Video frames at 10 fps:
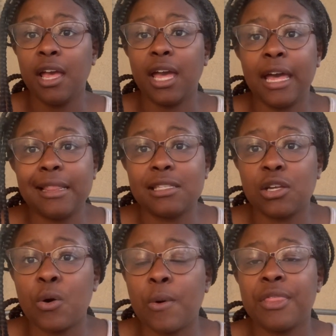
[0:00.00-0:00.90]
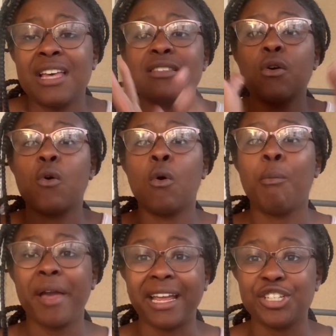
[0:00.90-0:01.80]
and so this whole
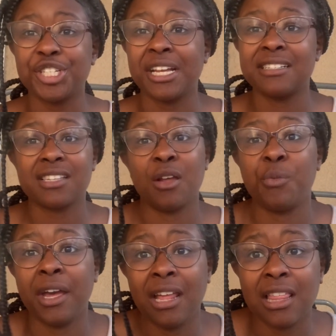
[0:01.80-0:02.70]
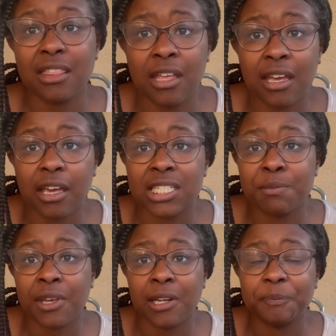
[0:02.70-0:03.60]
patience and waiting thing has
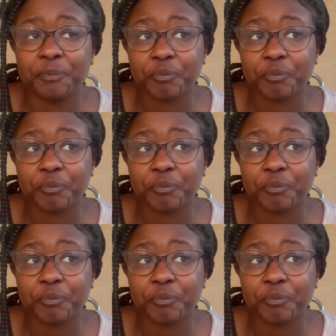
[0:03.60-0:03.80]
been